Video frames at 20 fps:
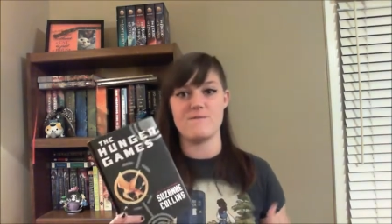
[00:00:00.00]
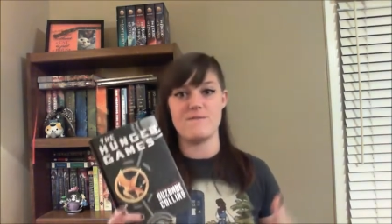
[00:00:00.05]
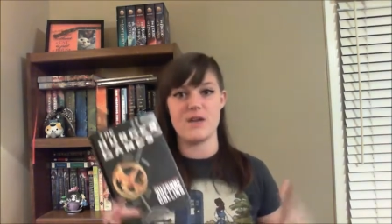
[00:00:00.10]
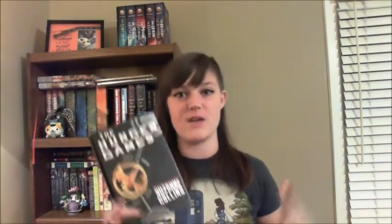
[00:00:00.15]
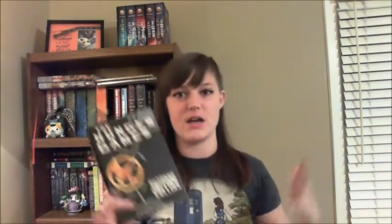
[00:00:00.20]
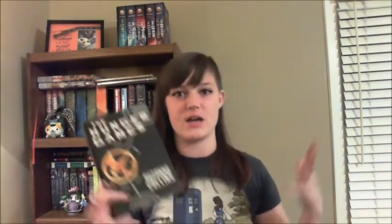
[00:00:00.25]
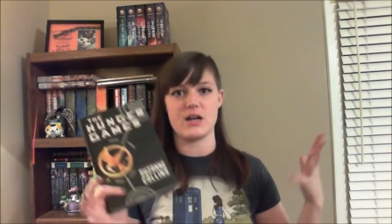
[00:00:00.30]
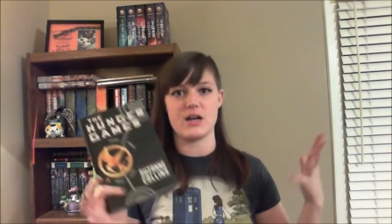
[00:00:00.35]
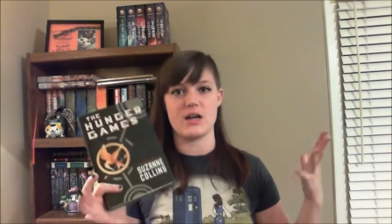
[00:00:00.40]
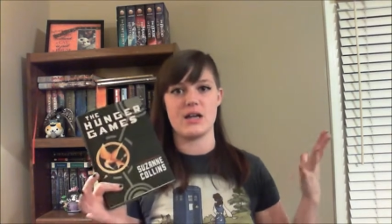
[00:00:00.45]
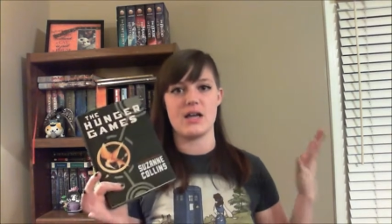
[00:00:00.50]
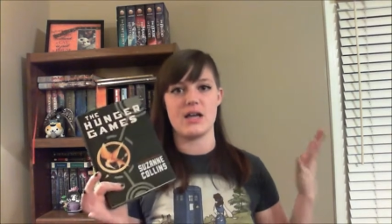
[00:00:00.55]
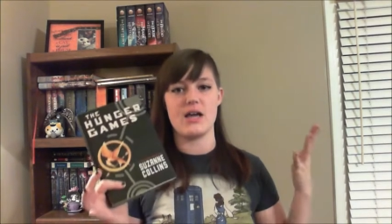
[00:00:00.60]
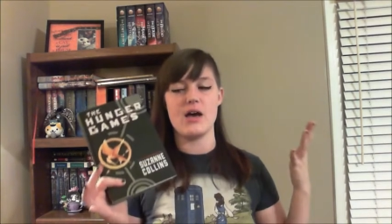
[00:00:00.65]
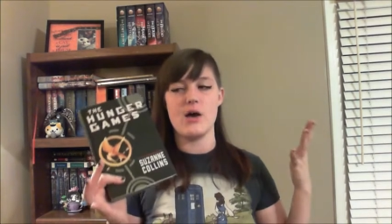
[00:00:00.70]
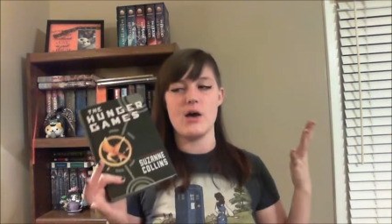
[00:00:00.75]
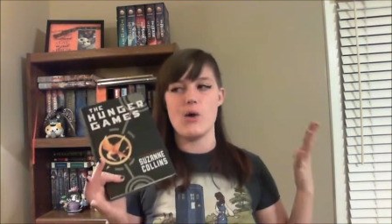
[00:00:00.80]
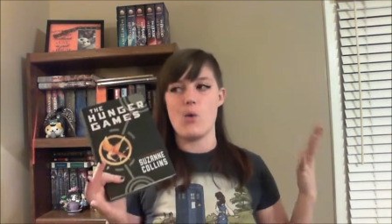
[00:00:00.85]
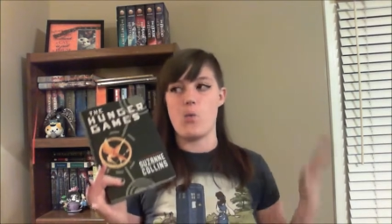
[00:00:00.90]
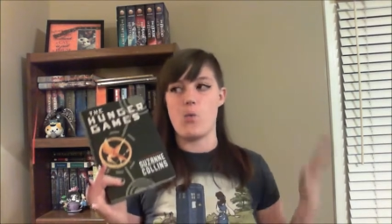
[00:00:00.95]
very
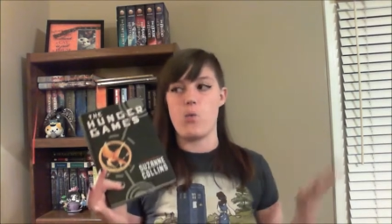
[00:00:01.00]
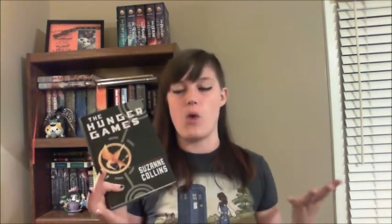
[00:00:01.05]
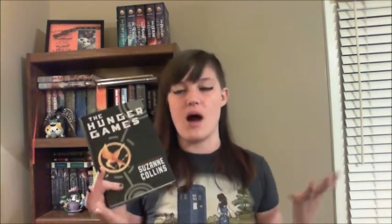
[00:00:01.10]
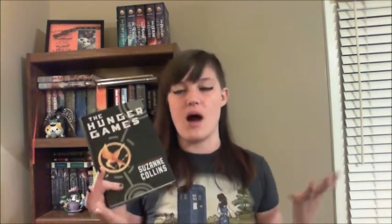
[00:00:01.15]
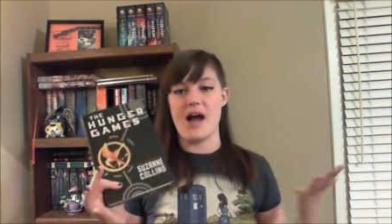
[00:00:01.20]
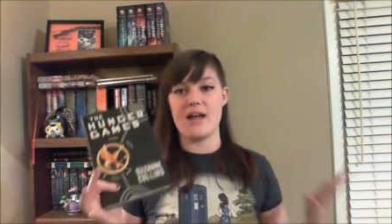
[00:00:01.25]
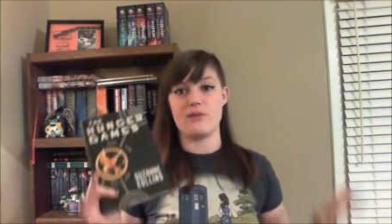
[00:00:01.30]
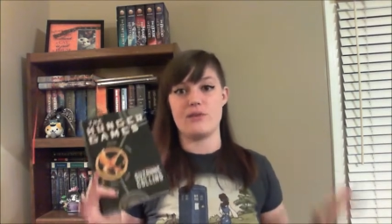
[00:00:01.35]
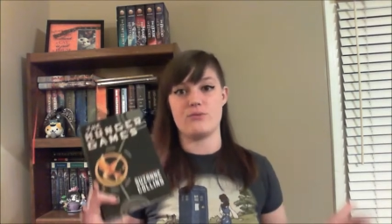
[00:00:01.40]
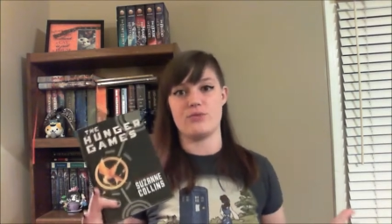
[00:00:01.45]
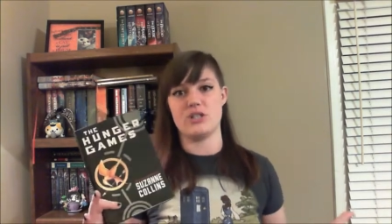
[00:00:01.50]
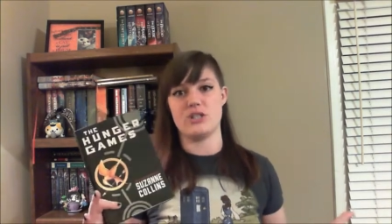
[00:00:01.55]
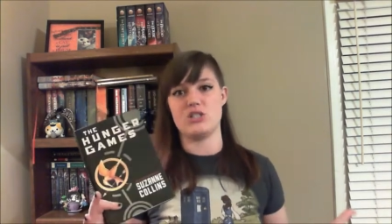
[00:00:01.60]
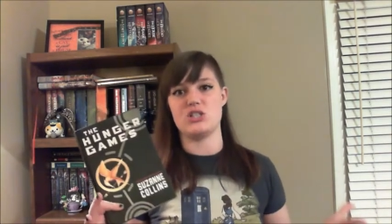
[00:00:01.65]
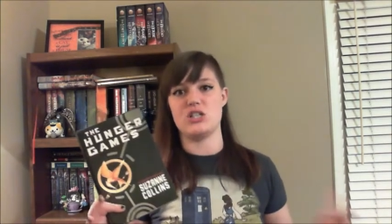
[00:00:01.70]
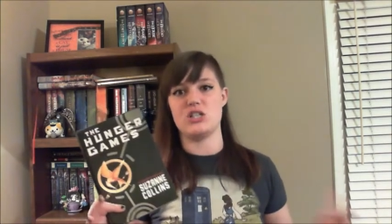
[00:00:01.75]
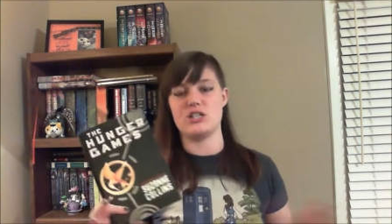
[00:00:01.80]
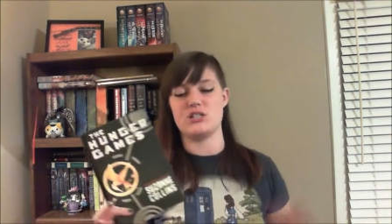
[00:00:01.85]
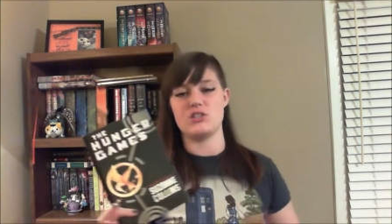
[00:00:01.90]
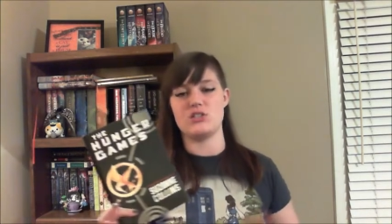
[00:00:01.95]
wide
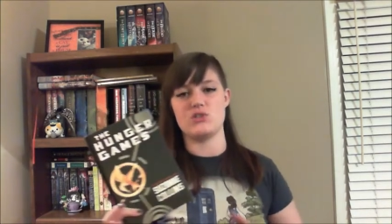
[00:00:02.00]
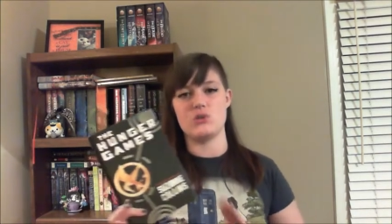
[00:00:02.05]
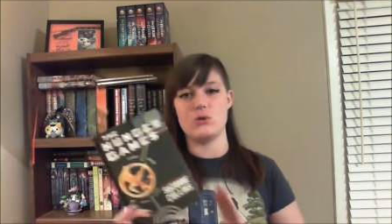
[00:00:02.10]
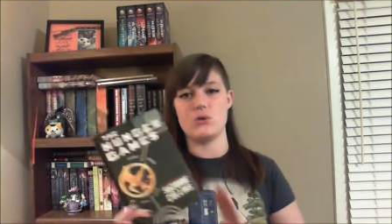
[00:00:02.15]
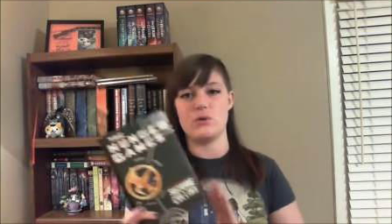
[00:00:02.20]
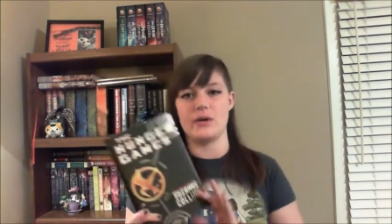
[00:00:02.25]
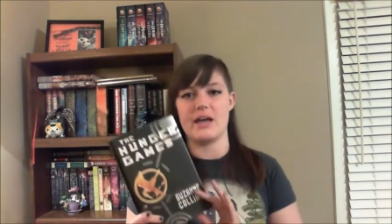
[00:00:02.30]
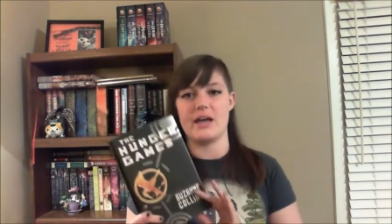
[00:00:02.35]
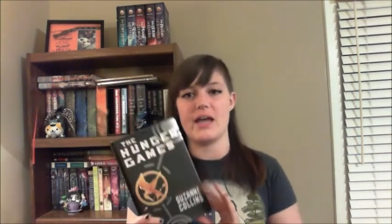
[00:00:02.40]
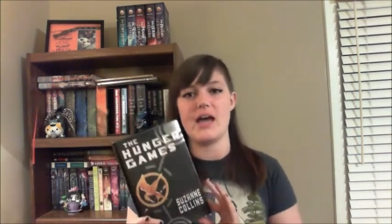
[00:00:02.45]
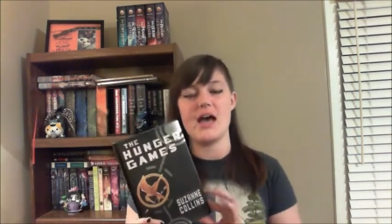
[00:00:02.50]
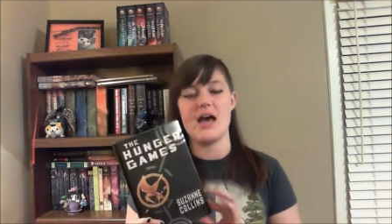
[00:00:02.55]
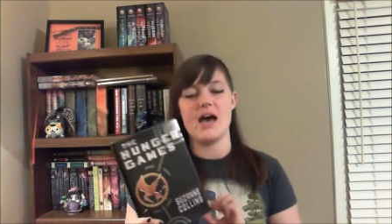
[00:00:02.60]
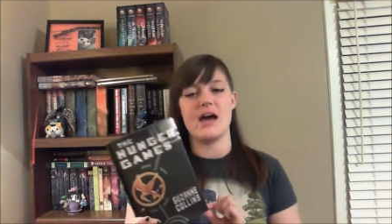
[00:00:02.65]
reaching story.